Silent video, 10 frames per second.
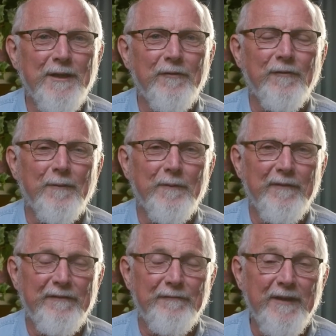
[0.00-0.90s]
is from
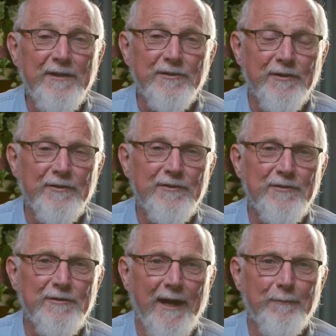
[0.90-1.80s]
Ephesians
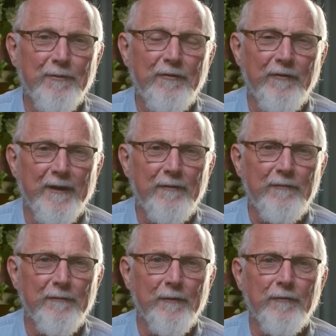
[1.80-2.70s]
chapter 6,
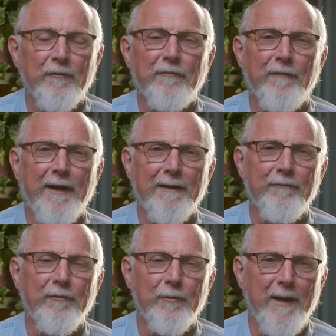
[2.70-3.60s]
verses 5
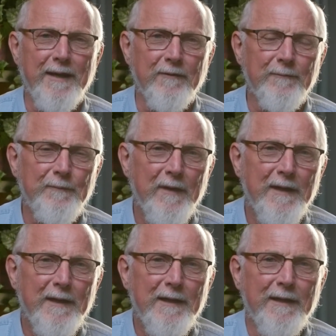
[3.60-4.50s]
through 8.
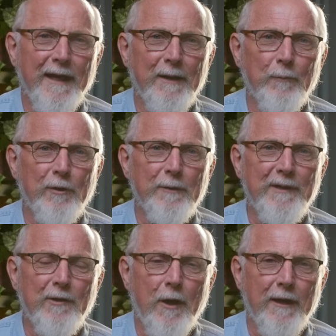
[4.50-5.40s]
And we're going to be
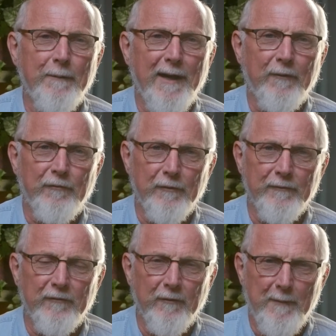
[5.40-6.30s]
talking about
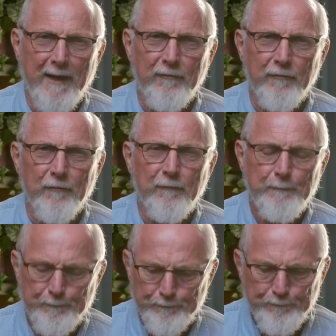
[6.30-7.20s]
servants and masters.
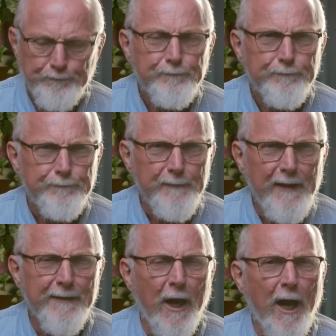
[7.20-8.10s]

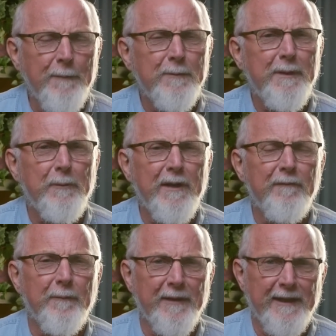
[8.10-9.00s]
Now, I'm going to be reading
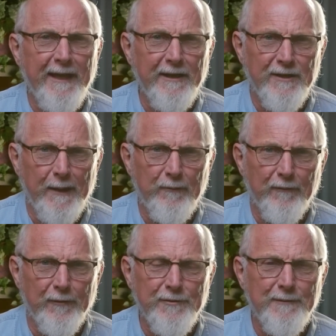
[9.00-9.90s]
from the King James
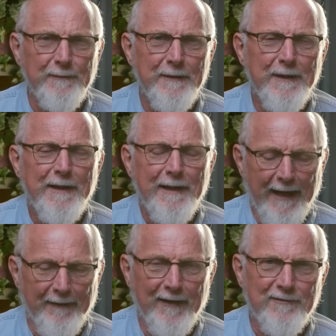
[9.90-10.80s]
Version.
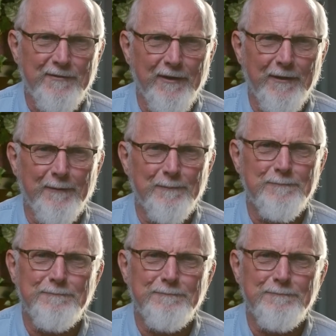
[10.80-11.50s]
And that's a